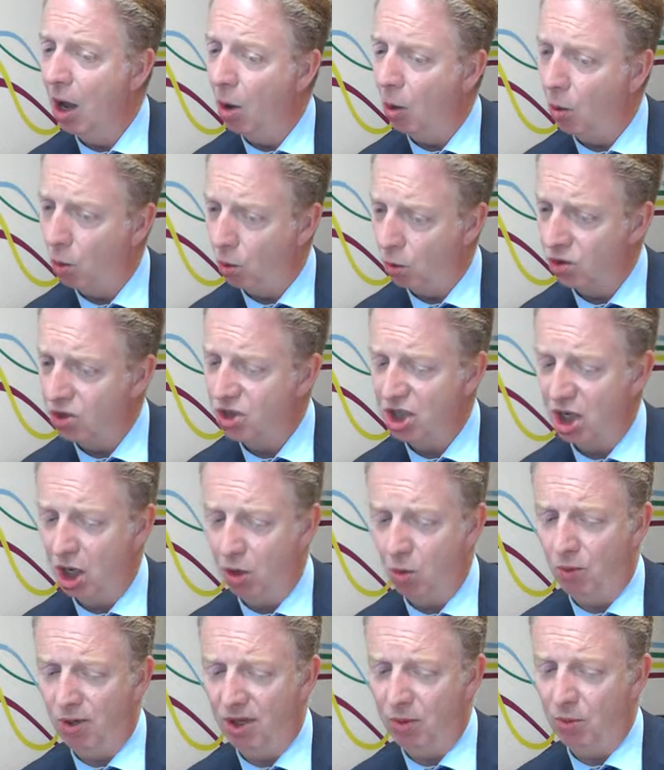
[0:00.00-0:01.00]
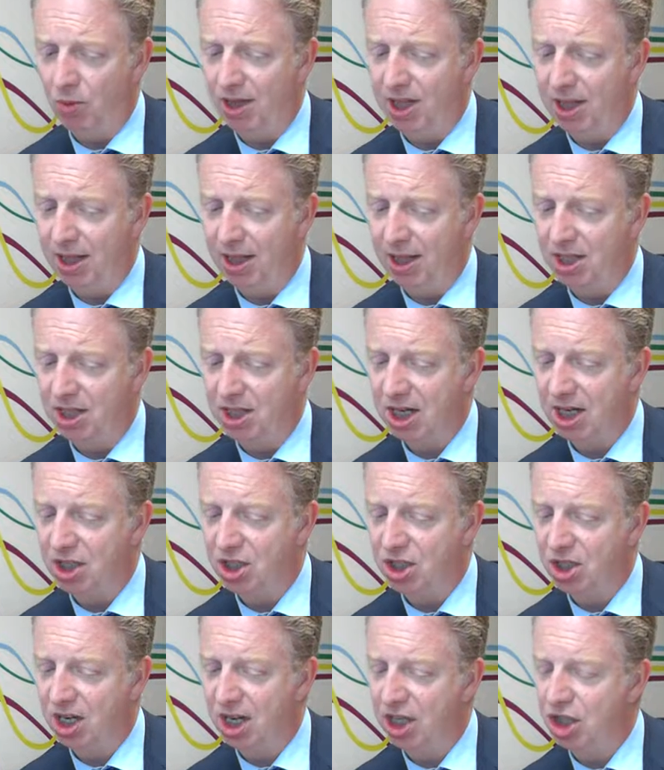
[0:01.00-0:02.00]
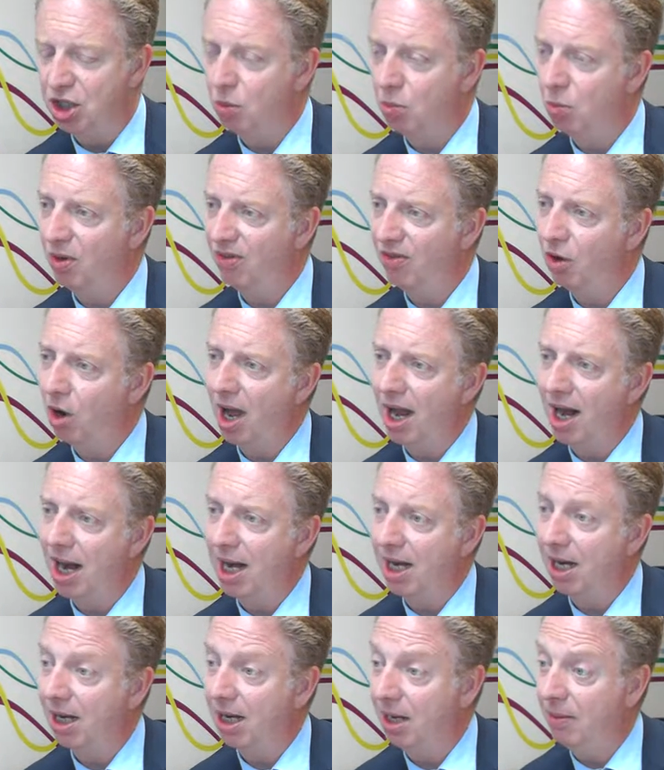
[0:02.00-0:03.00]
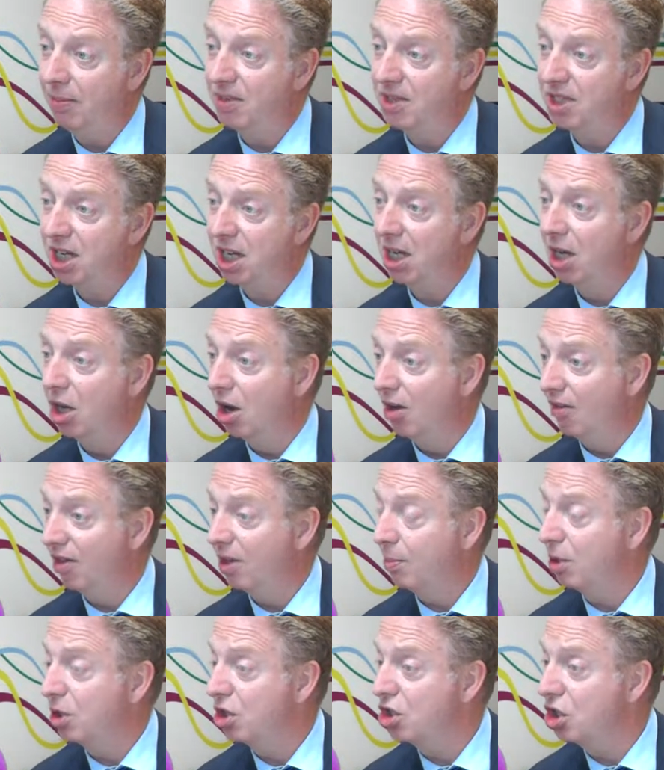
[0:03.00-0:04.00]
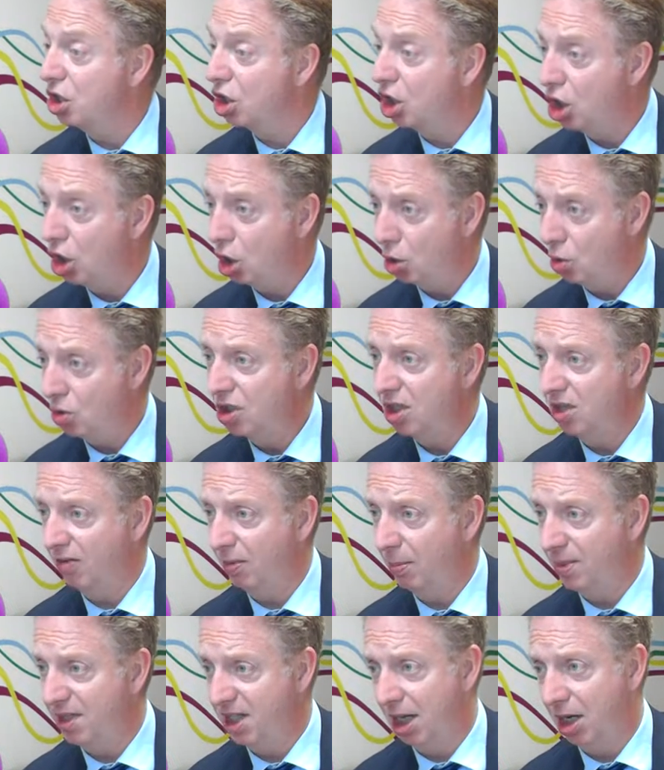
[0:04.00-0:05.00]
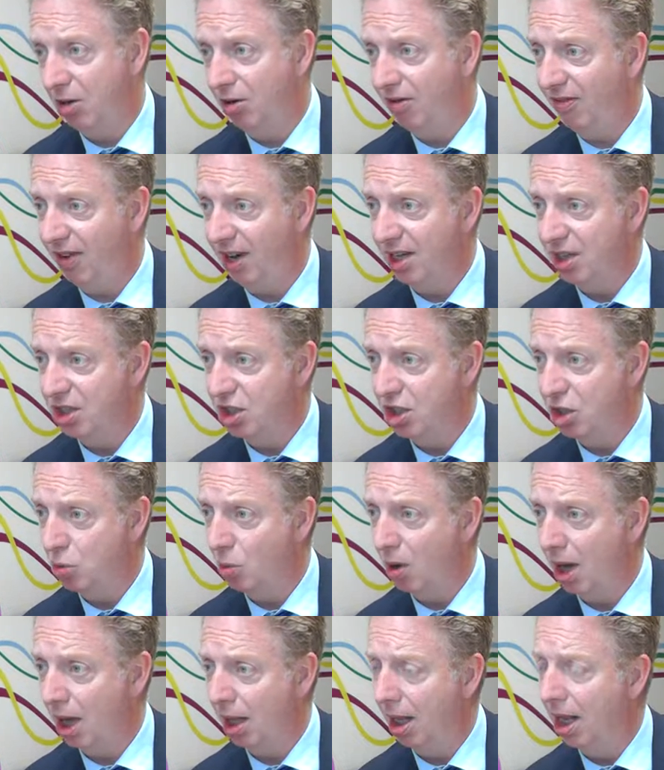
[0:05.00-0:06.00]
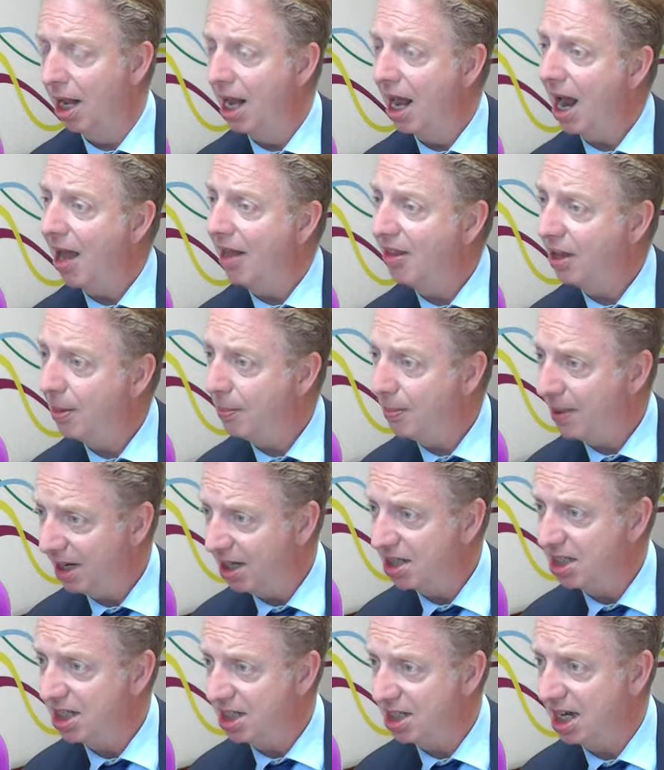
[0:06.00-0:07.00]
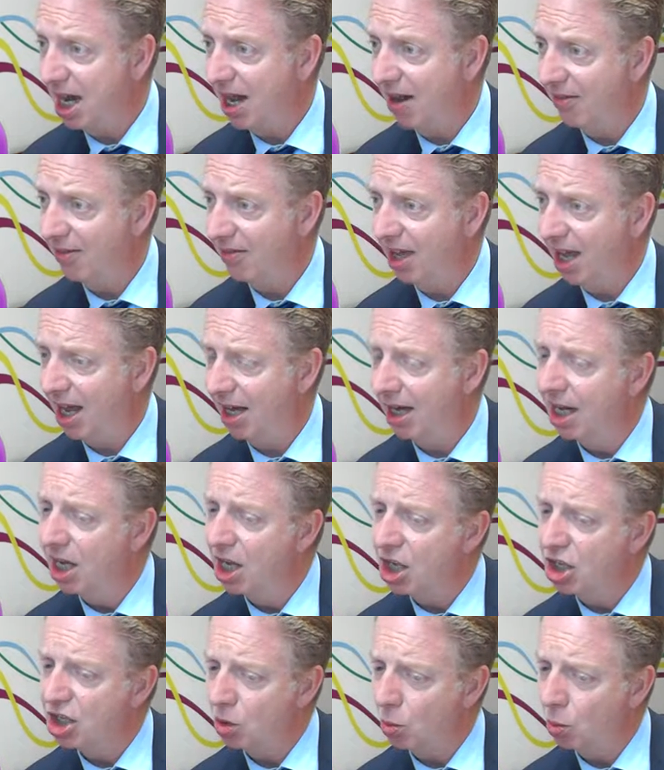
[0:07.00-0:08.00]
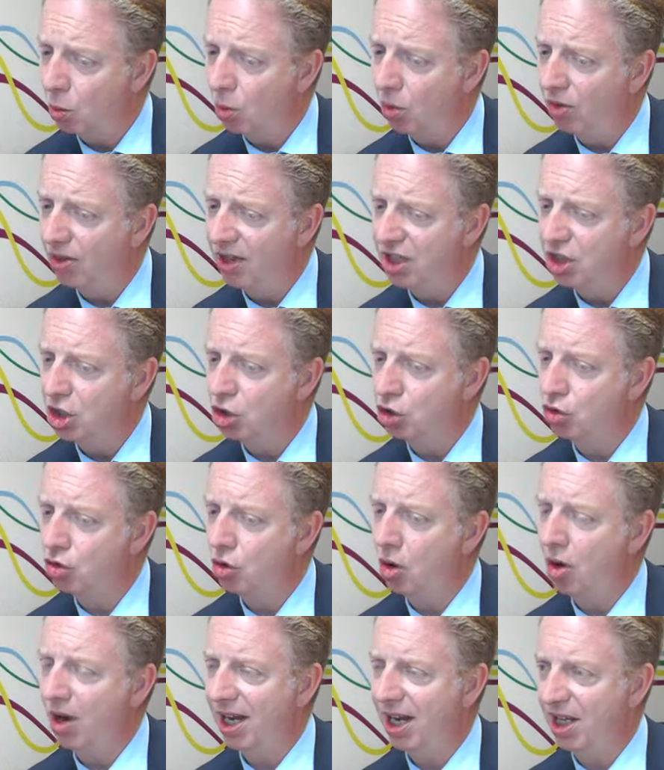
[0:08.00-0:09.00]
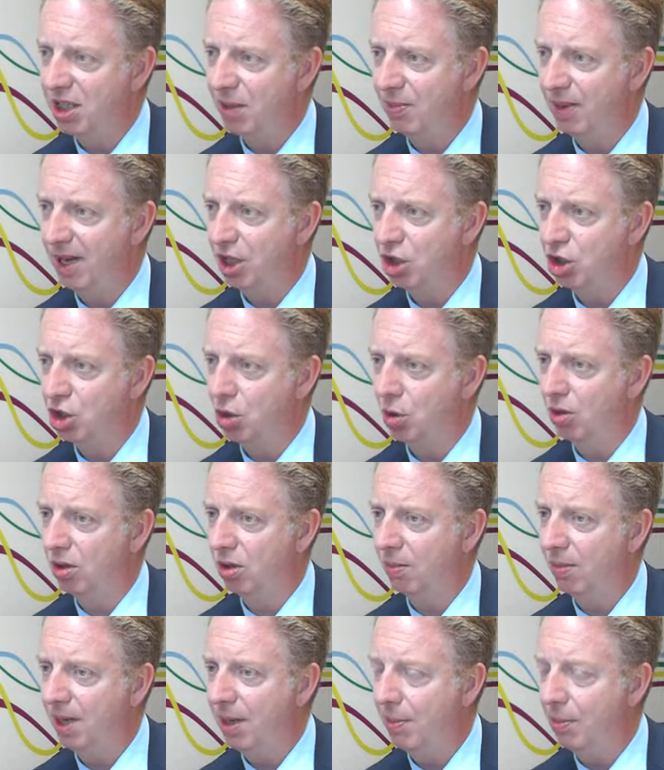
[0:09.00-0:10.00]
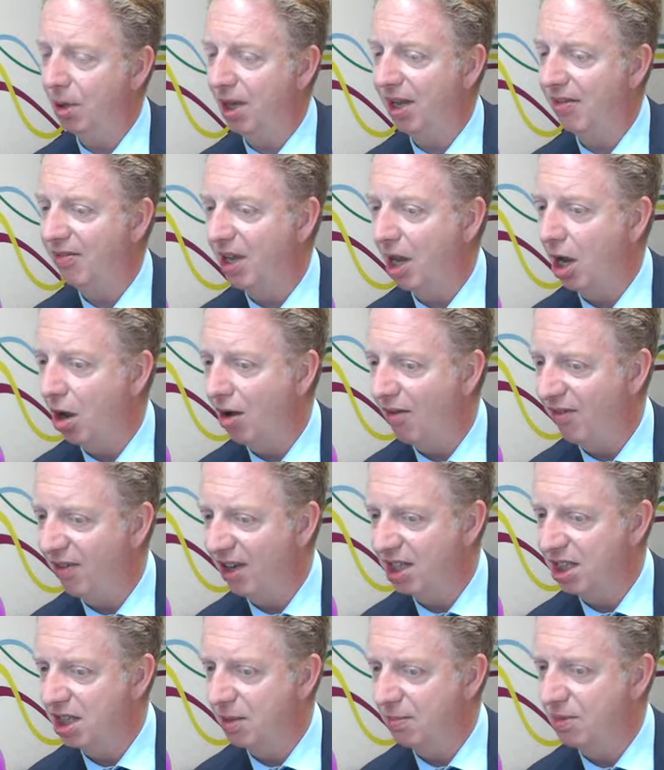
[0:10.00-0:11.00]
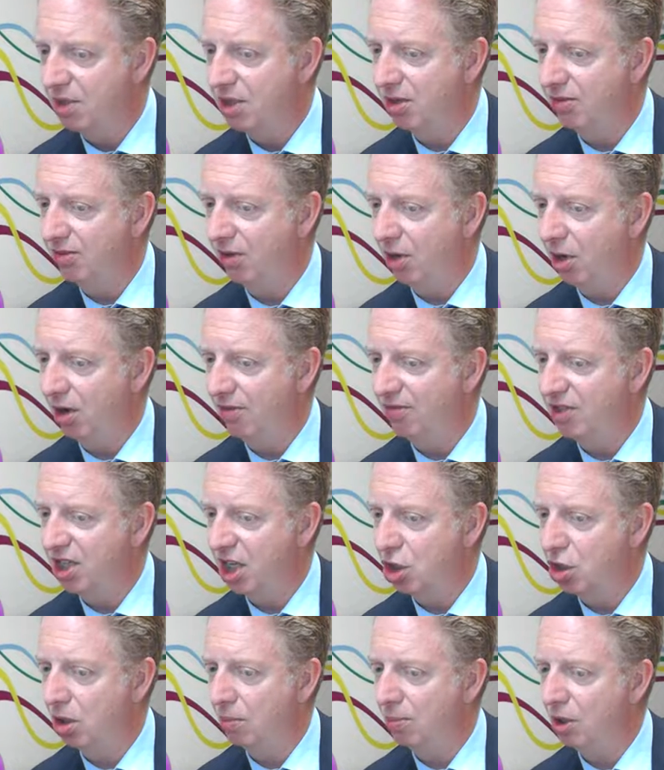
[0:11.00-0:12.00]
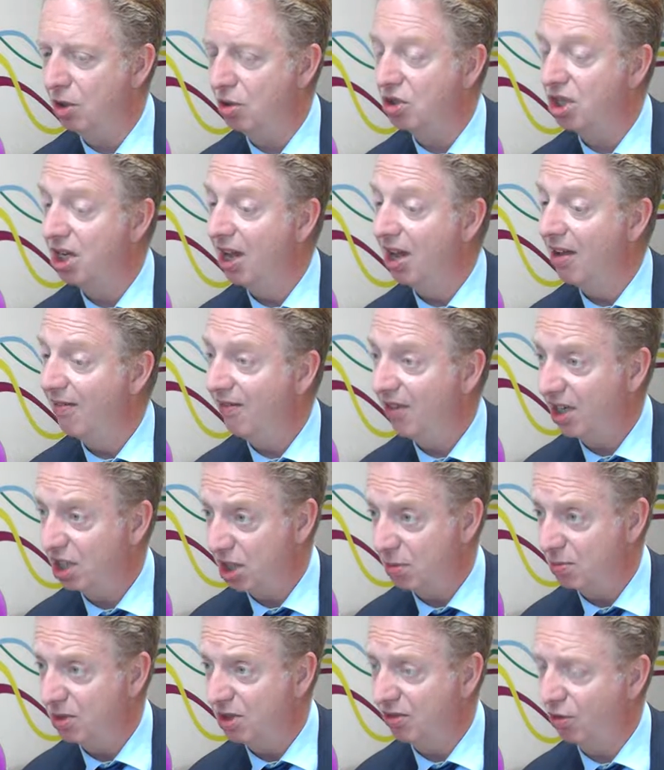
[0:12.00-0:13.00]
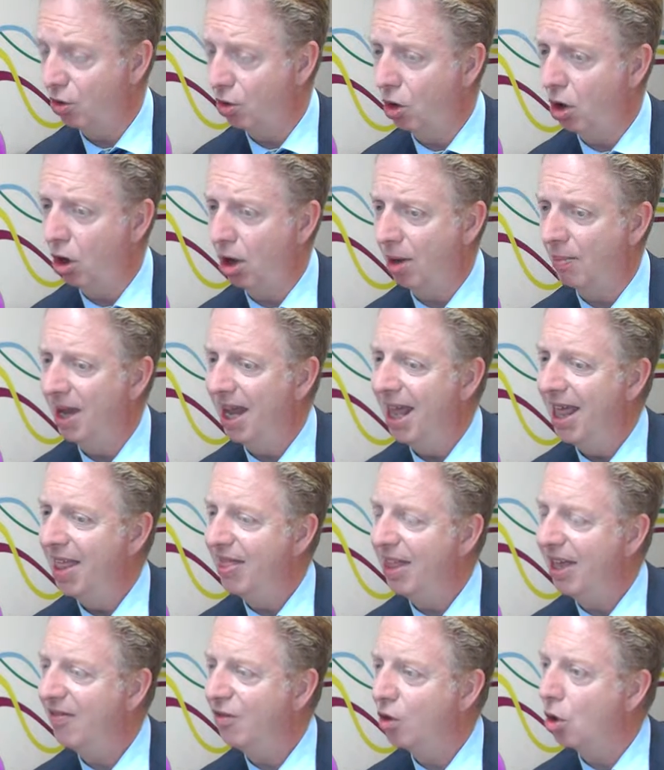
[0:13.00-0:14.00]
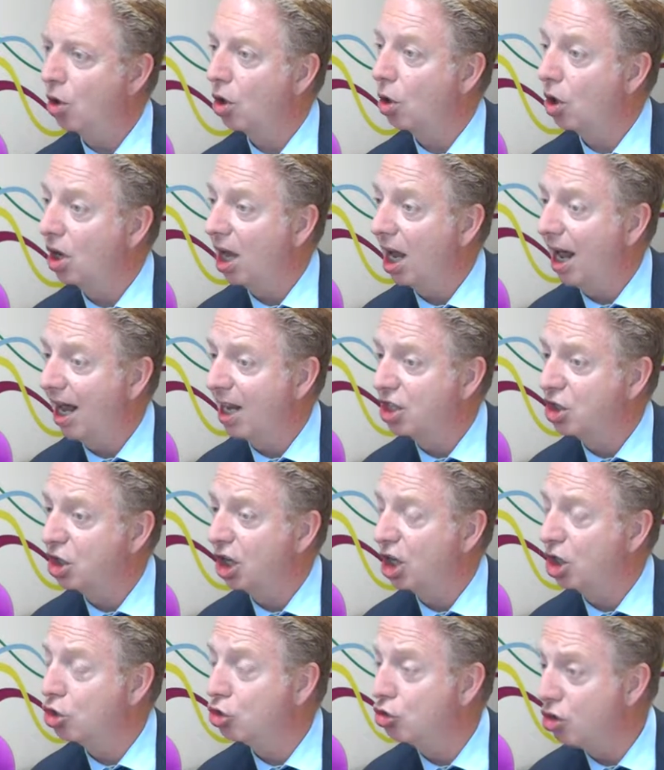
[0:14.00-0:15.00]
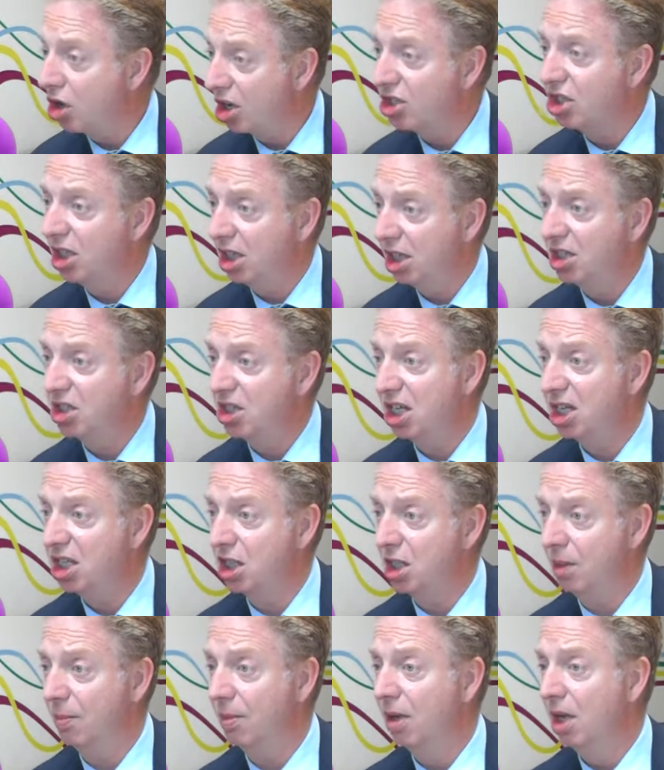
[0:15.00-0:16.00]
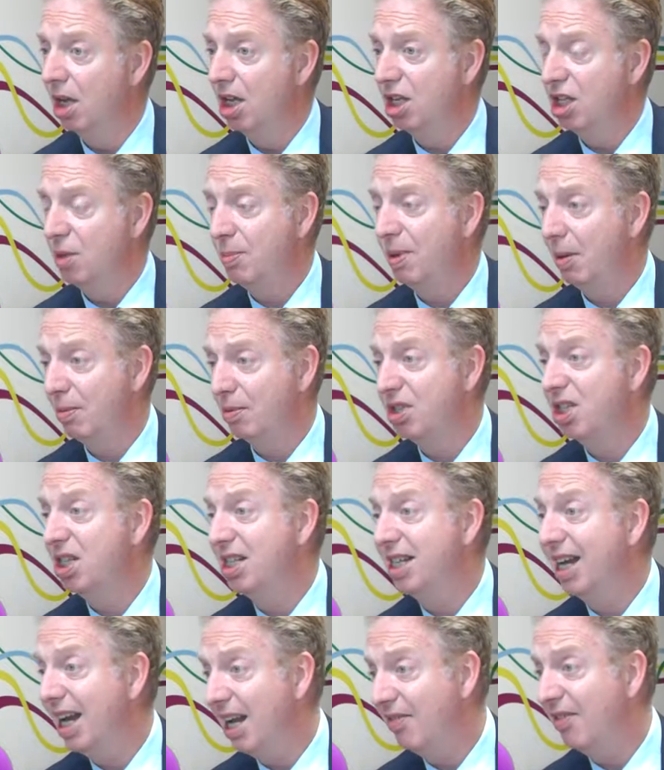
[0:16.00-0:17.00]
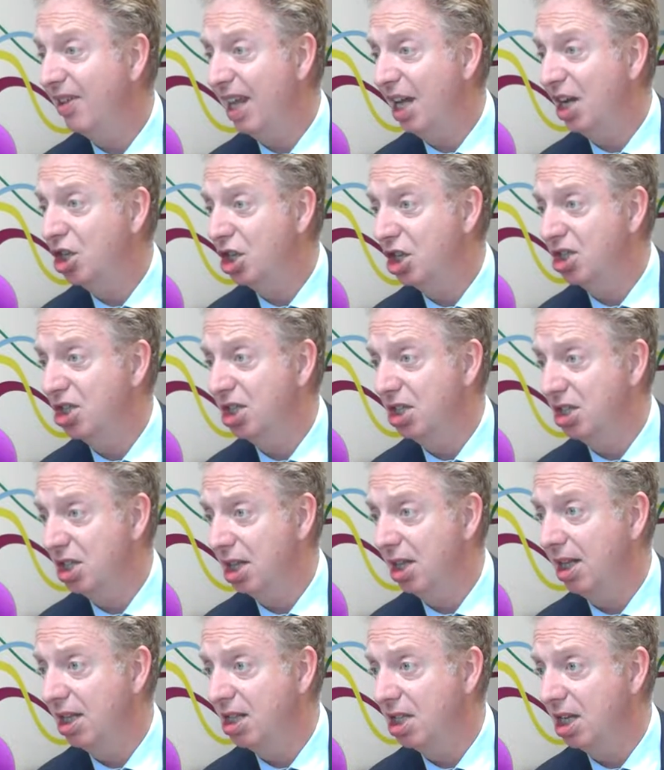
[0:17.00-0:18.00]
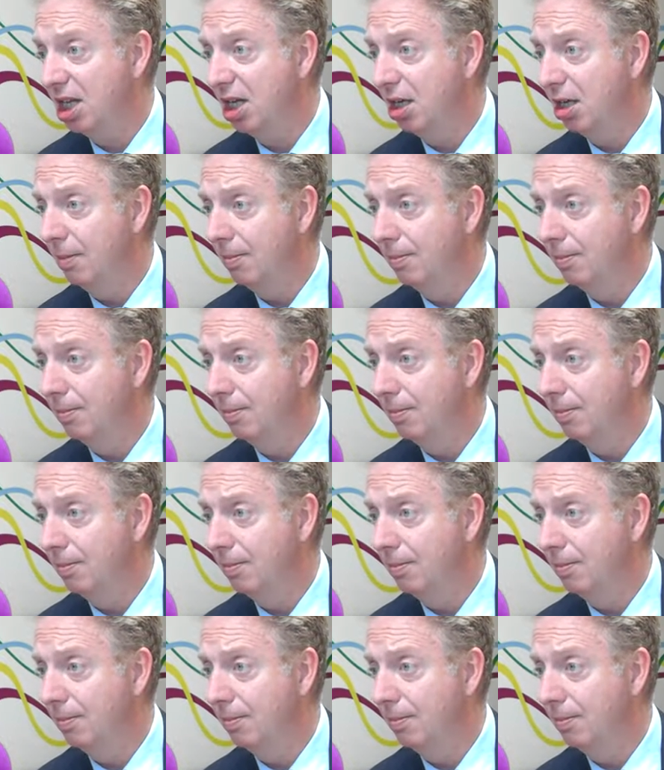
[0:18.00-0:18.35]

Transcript: Also, with, within this legislation, we've got anonymity for the person accused of a particular offence as well, and the ability to have that. So, all these are trying to make sure that people, if they are victims of, of sexual abuse, victims of crime, they've got actually a trust in the system to be able to deliver that justice that they seek.